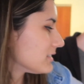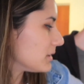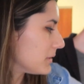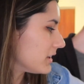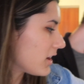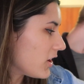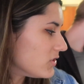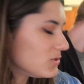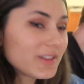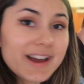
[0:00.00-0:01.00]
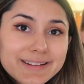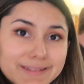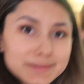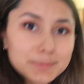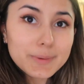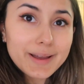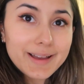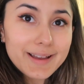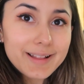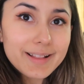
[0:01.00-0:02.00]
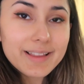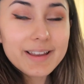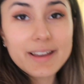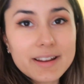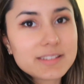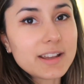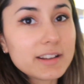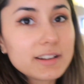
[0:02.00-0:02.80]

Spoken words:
So we're gonna go do that as well. And is that it,